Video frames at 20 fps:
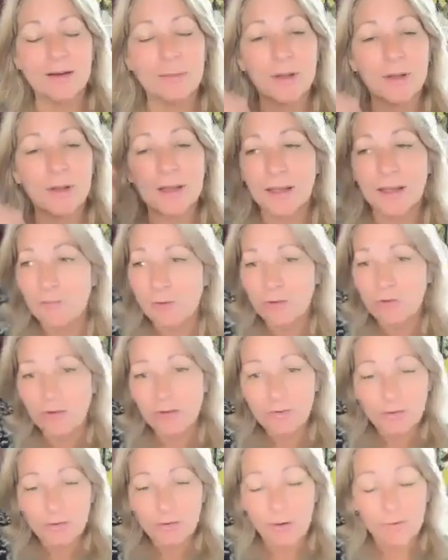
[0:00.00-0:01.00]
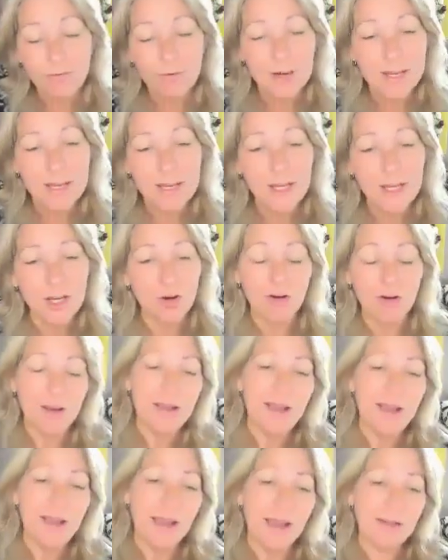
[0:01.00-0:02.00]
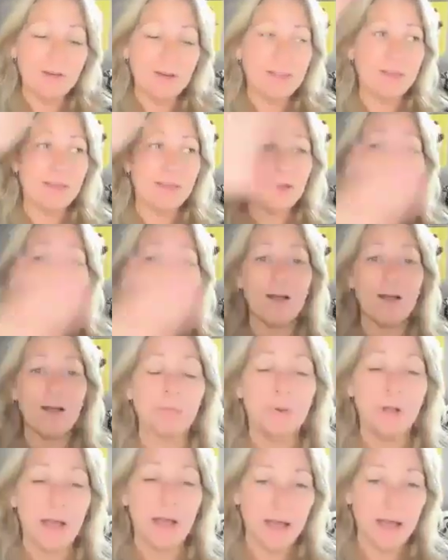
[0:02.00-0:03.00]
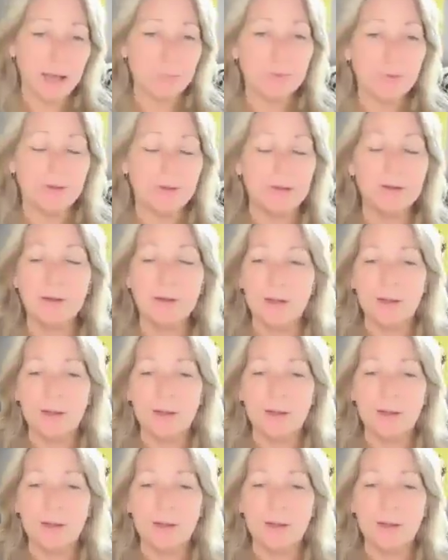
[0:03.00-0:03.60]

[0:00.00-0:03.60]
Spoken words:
I'm like, we just get over here, everything else will happen.